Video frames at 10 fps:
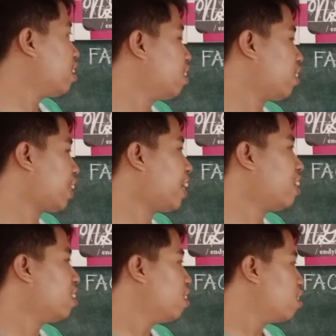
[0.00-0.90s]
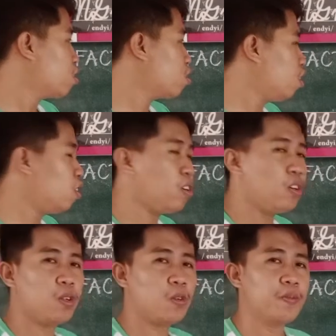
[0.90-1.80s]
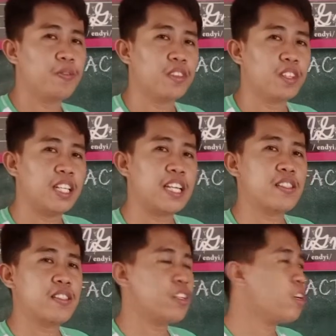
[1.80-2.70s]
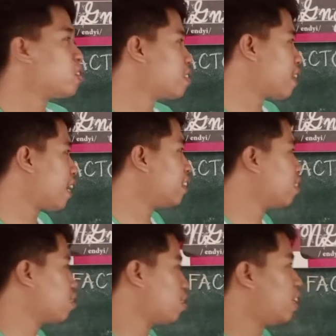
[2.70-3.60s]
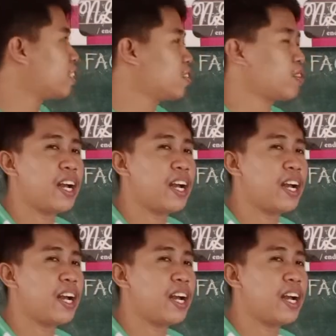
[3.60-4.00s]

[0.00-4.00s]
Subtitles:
Okay, so let's use that. So let's